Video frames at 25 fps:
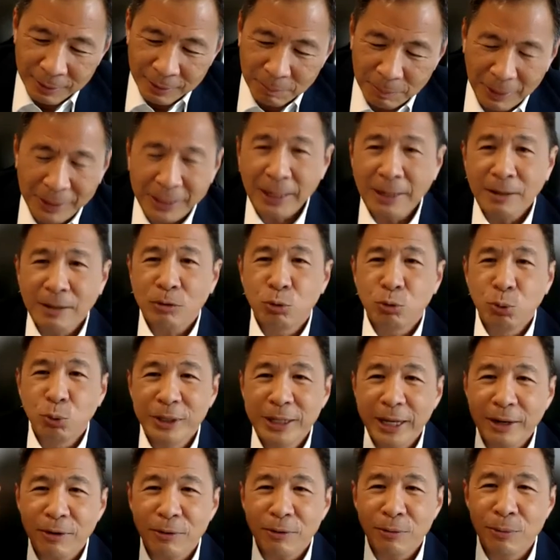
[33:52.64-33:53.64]
But then do
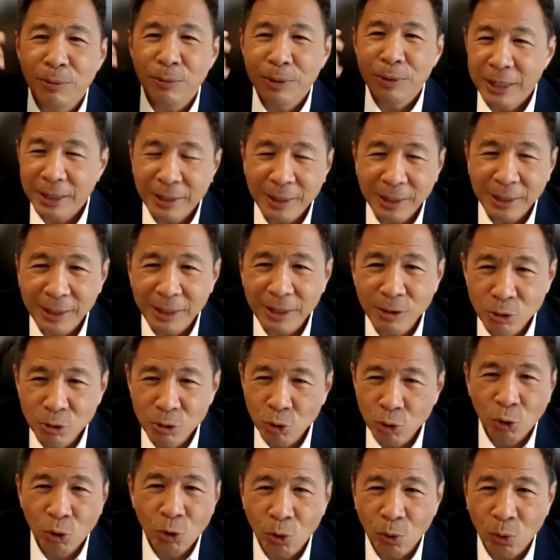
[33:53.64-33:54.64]
they really
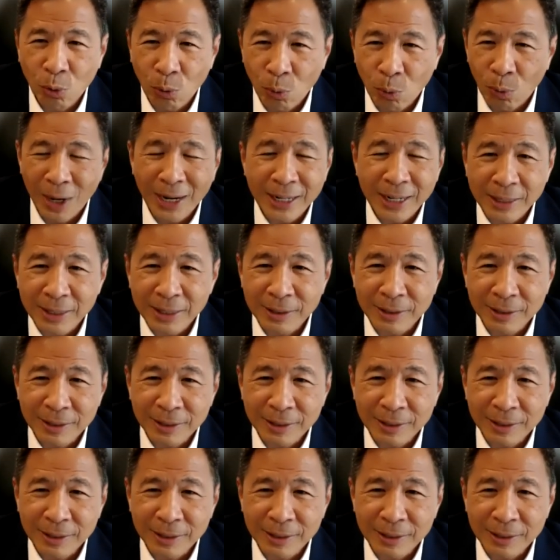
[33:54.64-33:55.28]
know what